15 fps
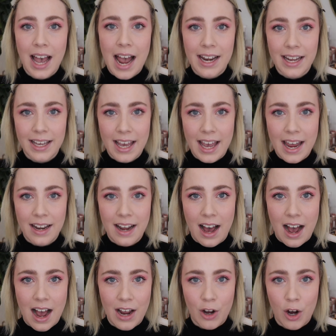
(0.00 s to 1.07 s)
And again,
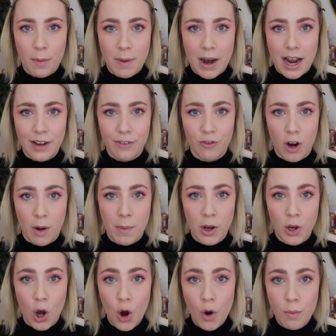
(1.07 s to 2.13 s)
I got mine from
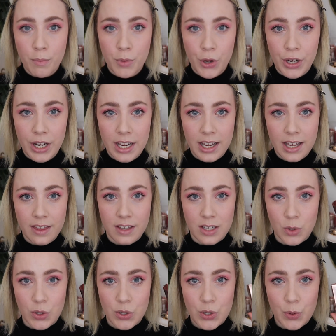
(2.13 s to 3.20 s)
Cult Beauty. This
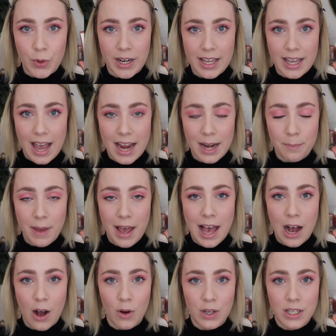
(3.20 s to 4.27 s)
was
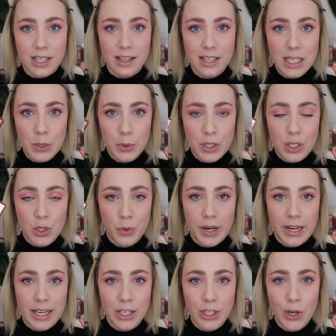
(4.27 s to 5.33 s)
£28, this was
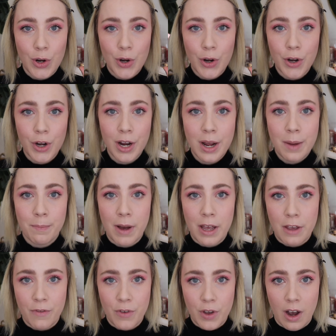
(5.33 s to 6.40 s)
$22, but
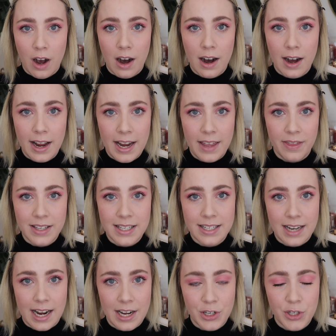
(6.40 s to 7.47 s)
if you are in the
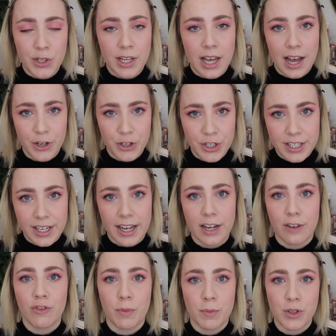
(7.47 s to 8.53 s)
States, you can just get it
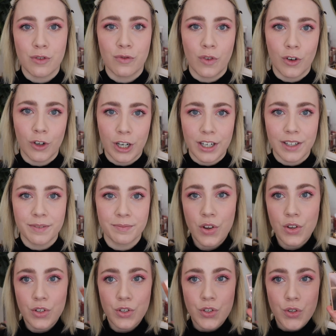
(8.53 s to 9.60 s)
from Sephora.
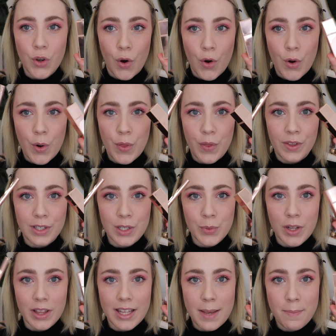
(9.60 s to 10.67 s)
So this is
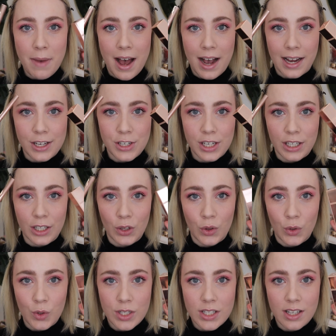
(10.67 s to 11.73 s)
what the packaging
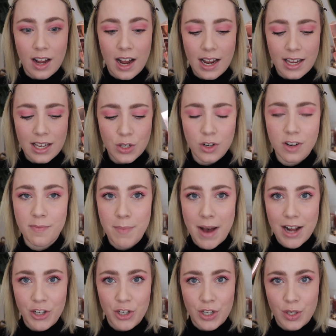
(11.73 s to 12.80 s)
looks like. It sort of
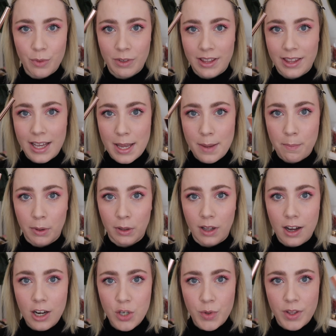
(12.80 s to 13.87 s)
matches with the
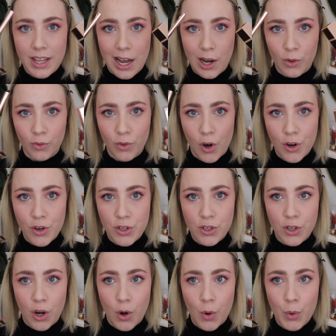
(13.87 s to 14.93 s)
blush with that rose
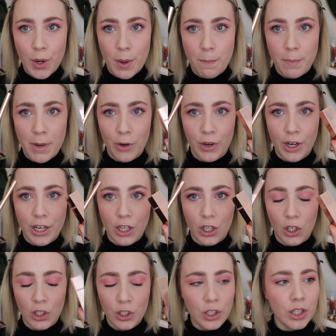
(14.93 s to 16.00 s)
gold mirrored
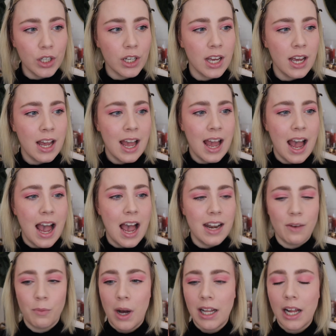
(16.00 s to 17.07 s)
look. And
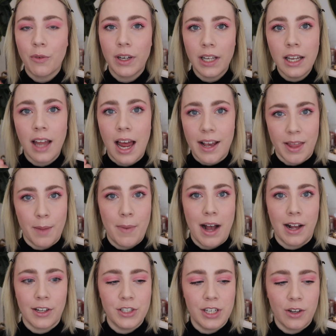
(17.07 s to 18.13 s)
while I really like the
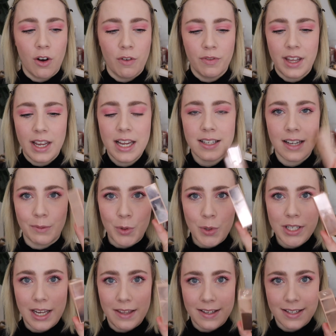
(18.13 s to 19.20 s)
packaging of these, I will
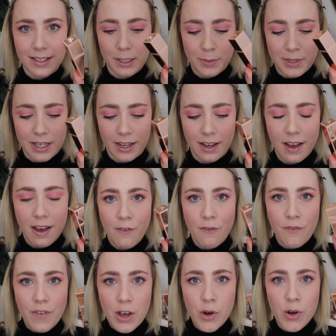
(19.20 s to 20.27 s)
say this lipstick
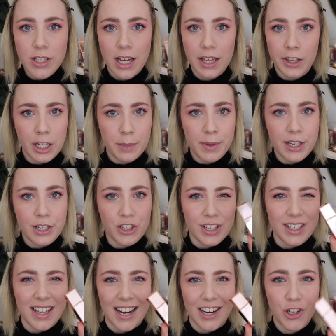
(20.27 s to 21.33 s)
feels a little bit just
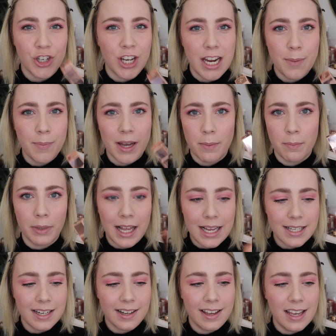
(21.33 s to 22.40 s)
like cheap and
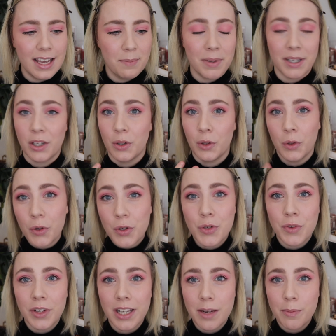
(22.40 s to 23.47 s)
plasticky, but it looks
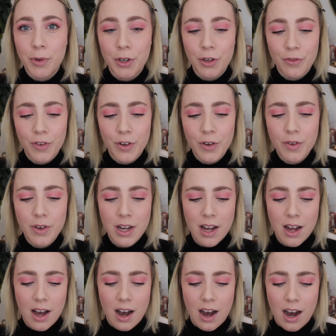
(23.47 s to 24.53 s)
really beautiful.
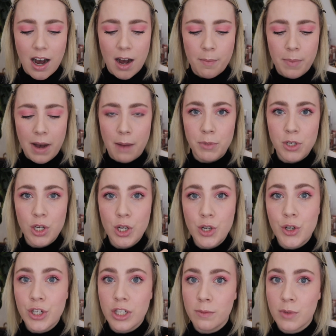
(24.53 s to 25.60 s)
But I'm just gonna do
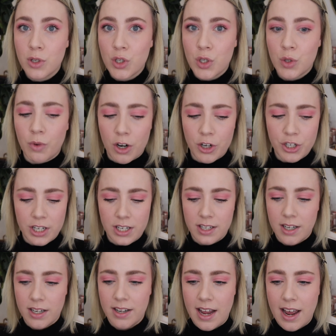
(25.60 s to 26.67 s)
some swatches
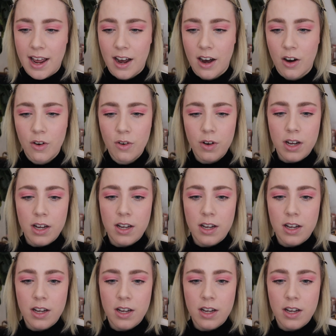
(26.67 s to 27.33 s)
now.